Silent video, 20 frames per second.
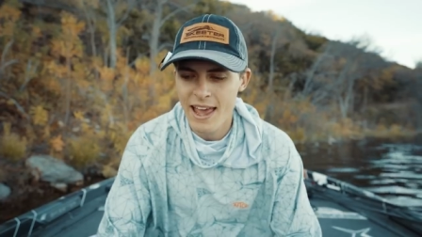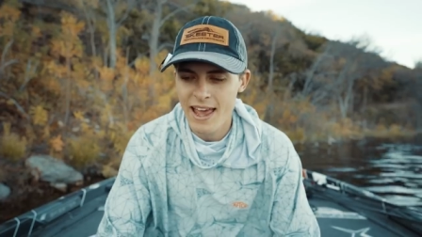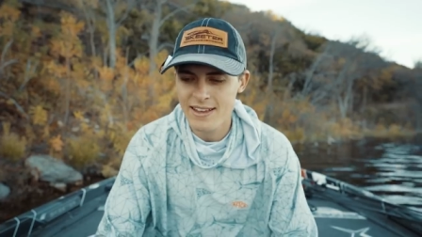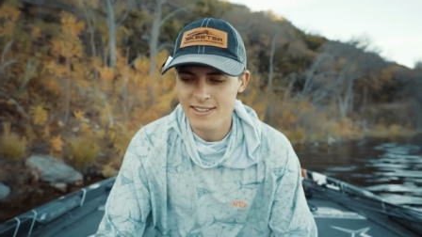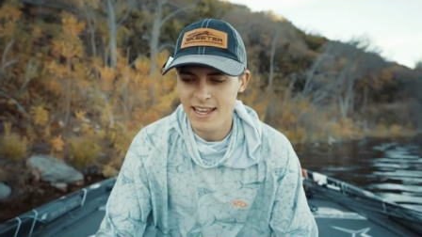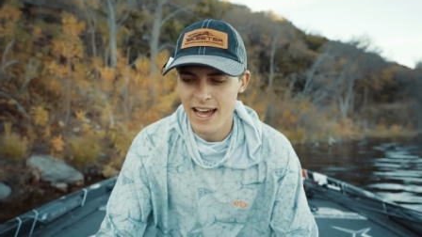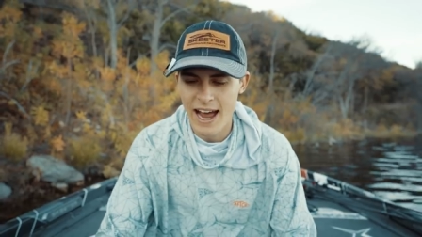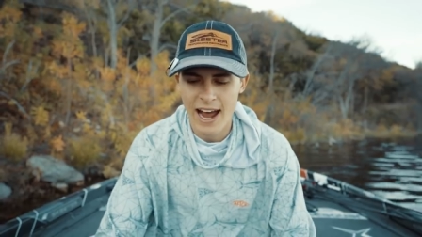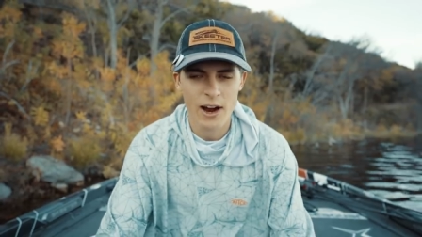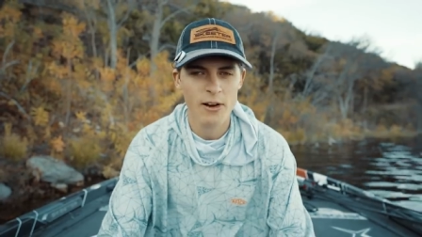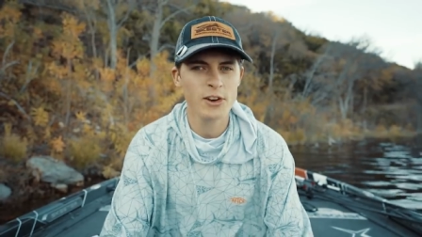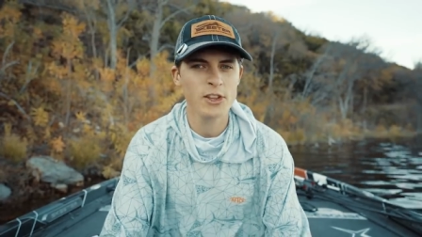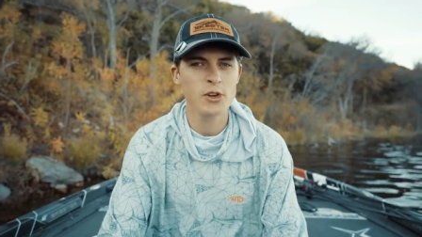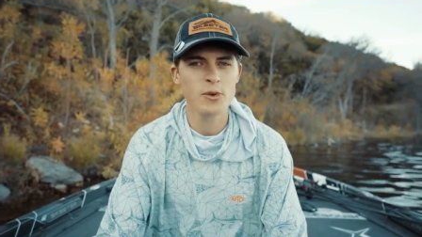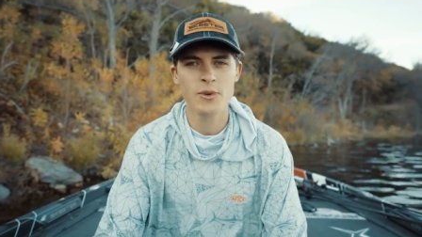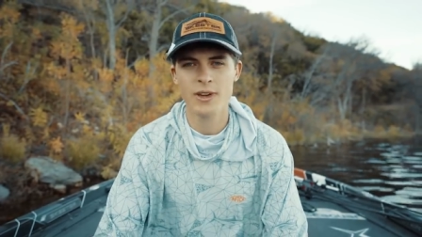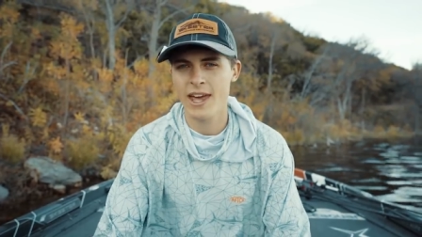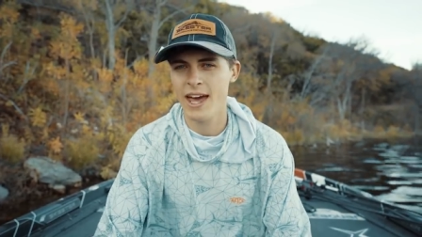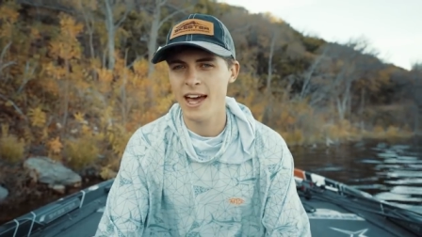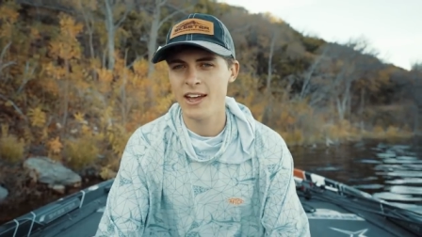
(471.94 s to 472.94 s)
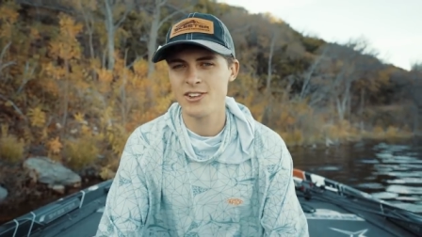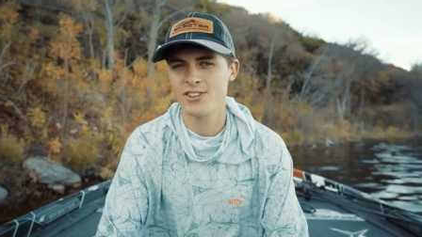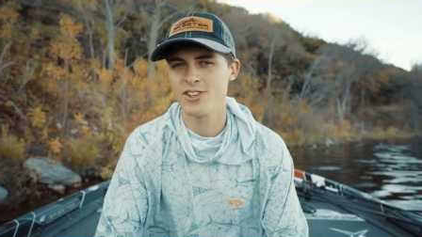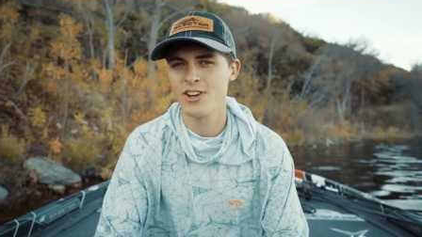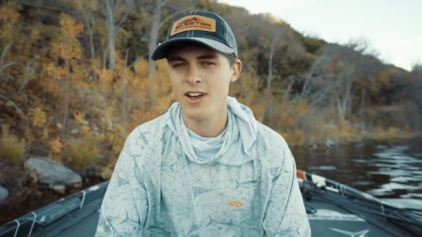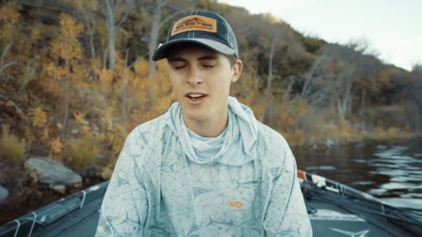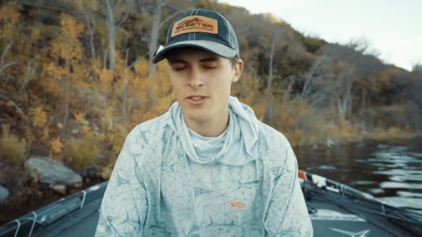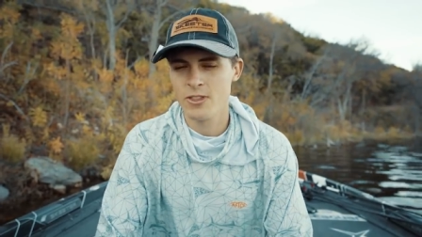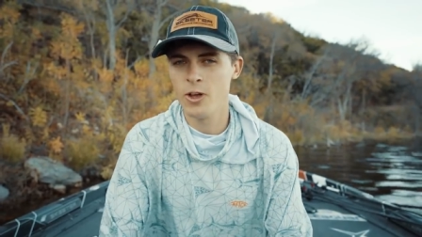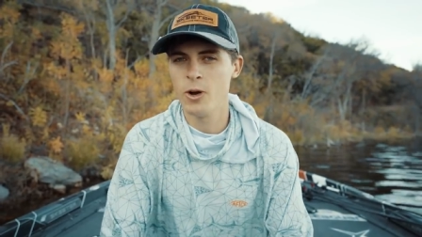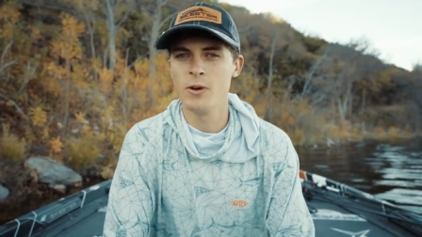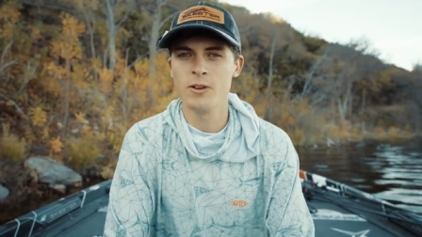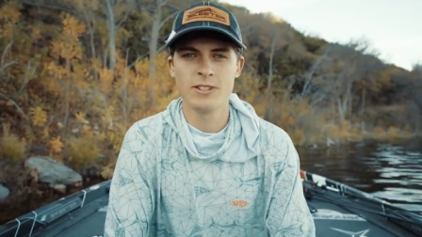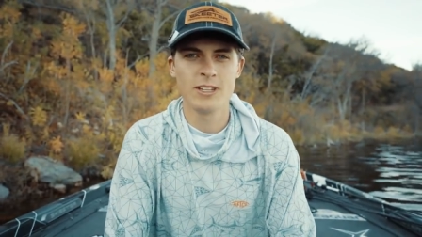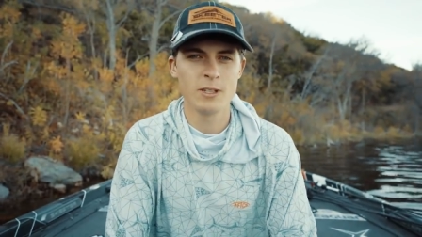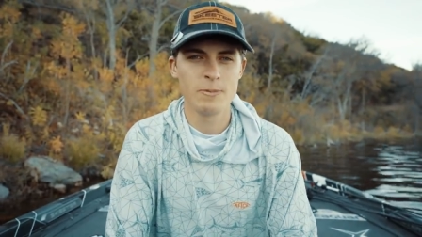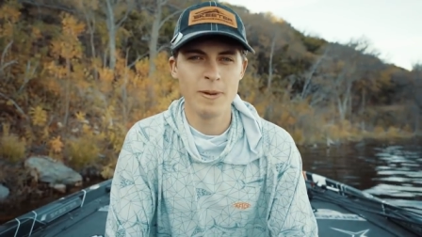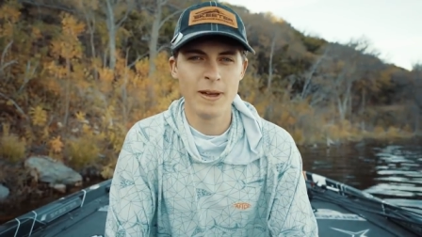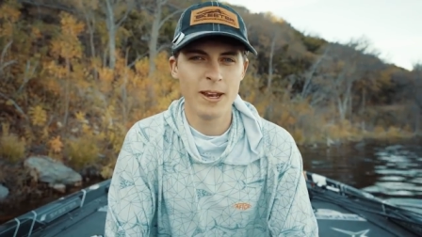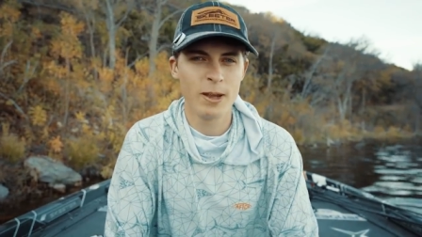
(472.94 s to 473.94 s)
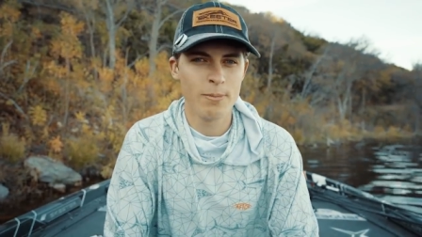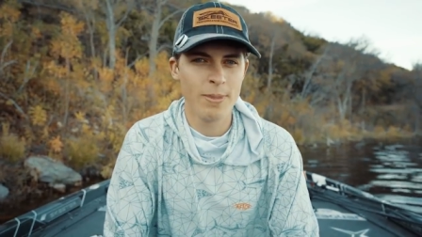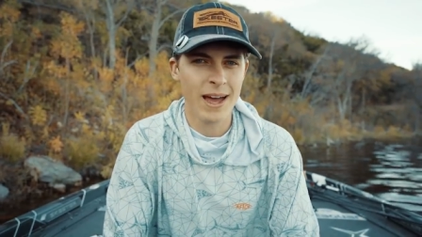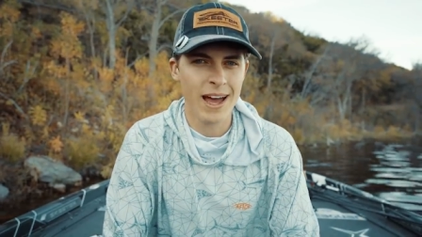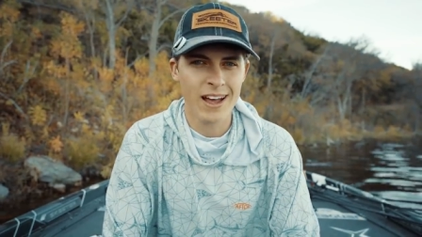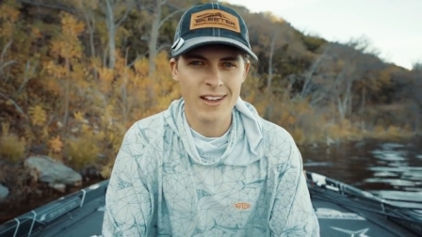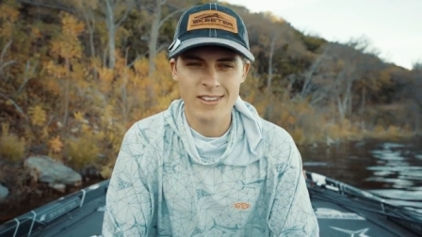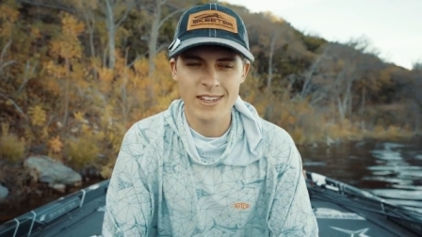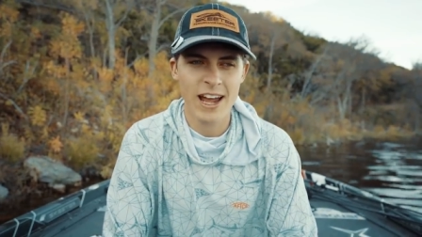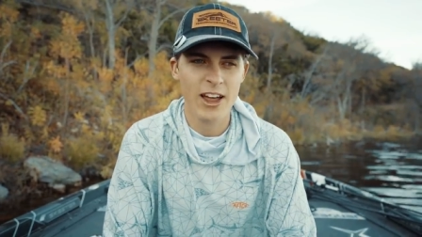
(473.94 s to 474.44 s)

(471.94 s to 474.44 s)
is how do you catch those suspended bass?